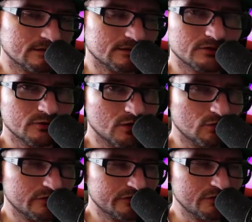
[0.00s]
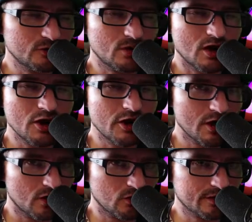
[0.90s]
Do I want to?
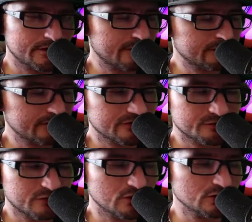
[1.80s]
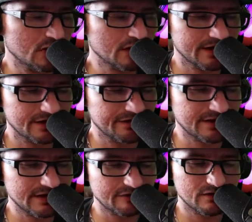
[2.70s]
No, because that's just prolonging the
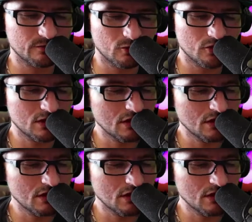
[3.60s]
inevitable.